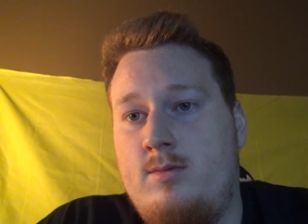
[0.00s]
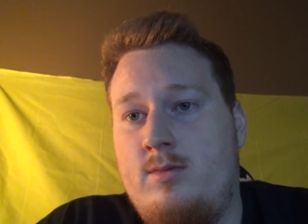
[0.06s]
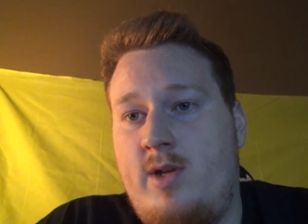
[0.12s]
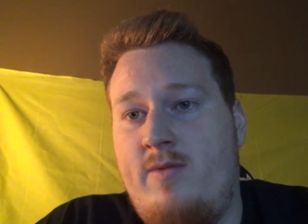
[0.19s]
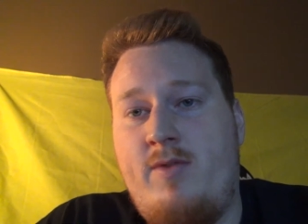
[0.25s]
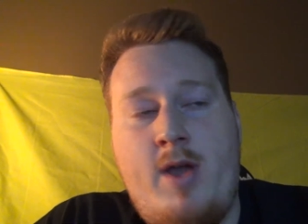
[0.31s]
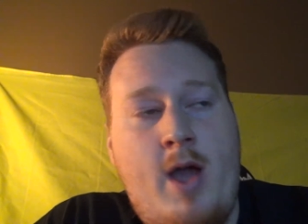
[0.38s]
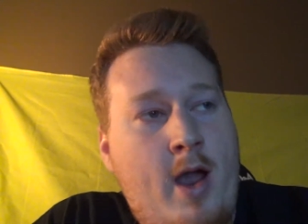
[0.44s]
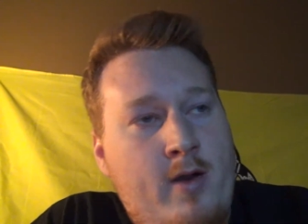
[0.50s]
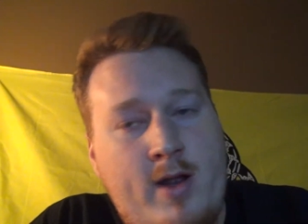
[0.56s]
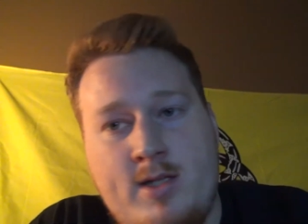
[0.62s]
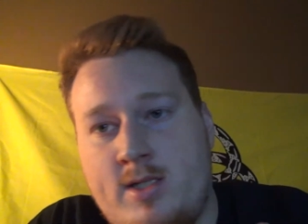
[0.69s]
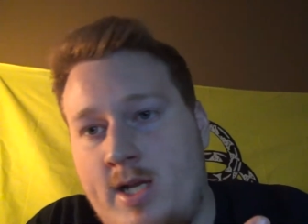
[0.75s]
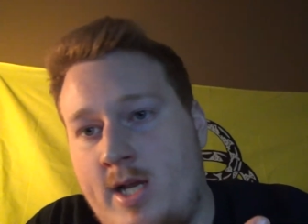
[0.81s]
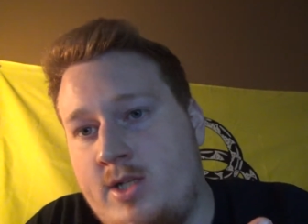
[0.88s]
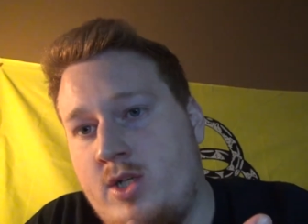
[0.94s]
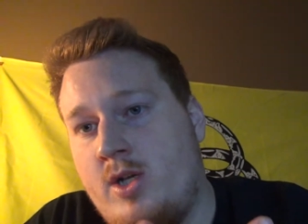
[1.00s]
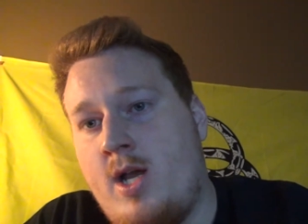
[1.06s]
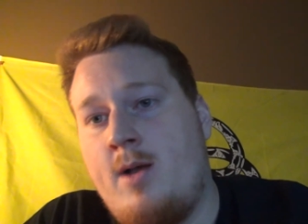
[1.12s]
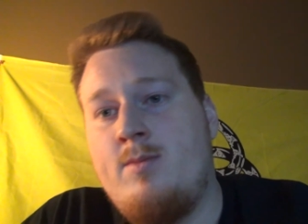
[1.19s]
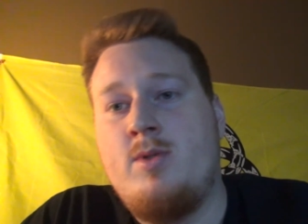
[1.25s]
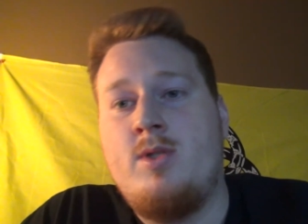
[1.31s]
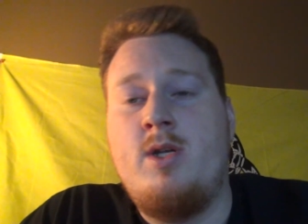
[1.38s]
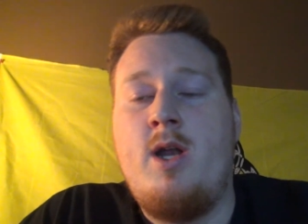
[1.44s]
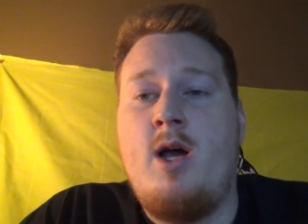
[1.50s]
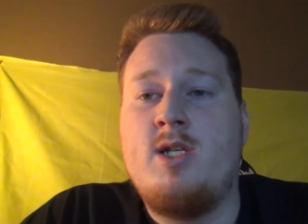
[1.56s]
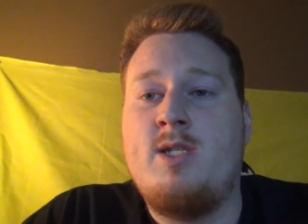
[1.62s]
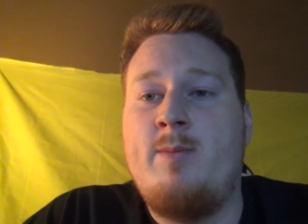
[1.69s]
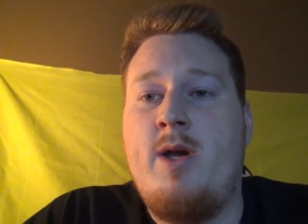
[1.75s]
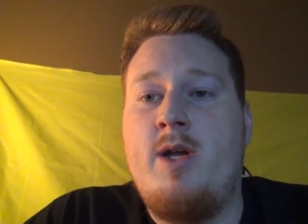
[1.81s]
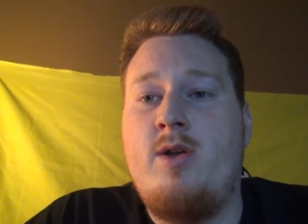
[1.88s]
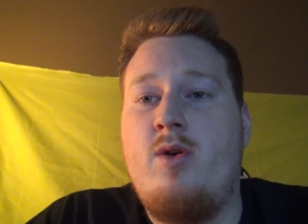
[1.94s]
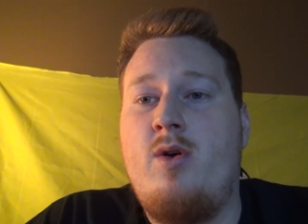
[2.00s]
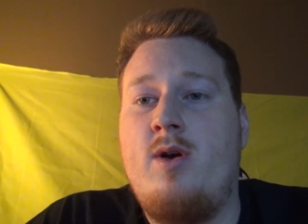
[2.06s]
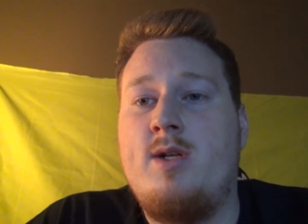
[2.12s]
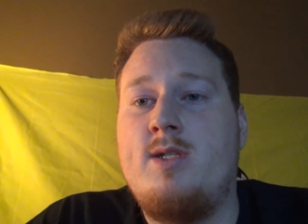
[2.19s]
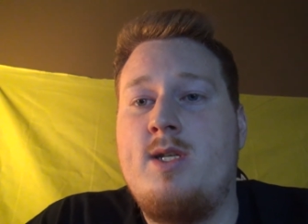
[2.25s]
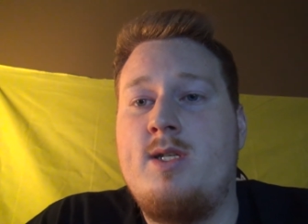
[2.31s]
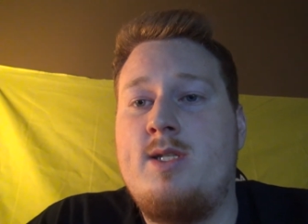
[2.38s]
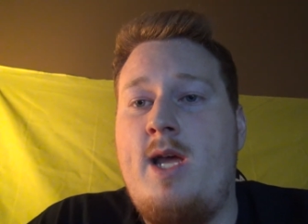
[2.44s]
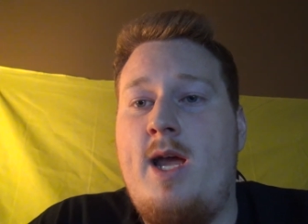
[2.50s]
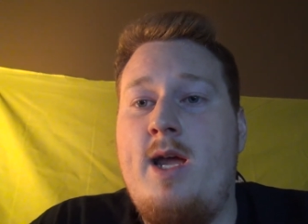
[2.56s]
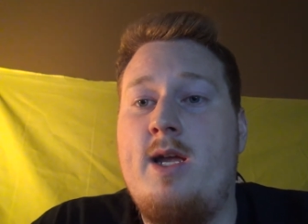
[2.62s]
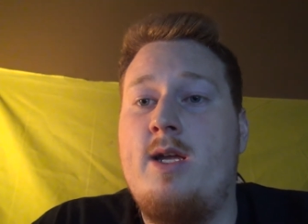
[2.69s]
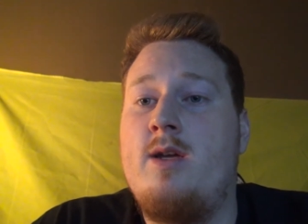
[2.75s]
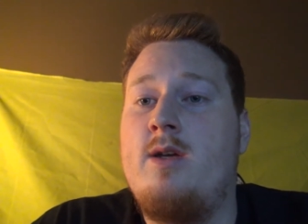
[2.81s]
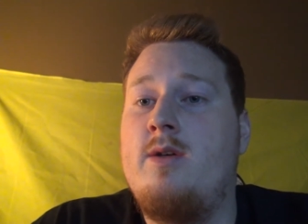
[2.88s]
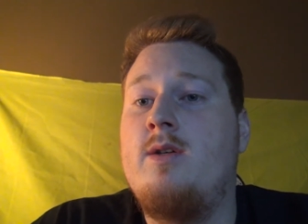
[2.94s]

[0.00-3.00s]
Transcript: If the IRS agent comes and knocks on my door and says, hey,